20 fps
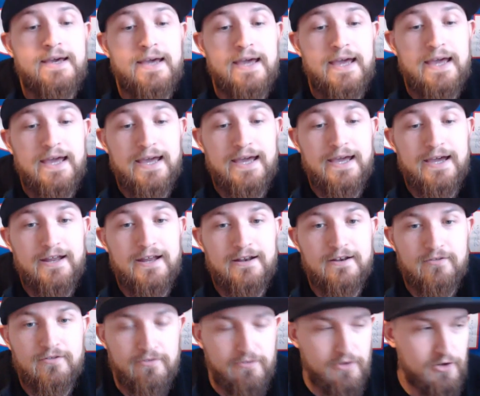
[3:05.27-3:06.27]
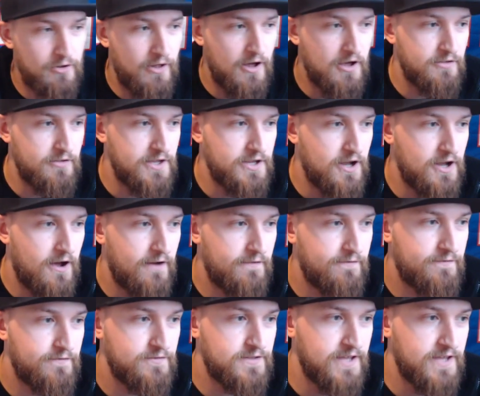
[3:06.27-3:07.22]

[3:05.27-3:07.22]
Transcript: And, luckily enough,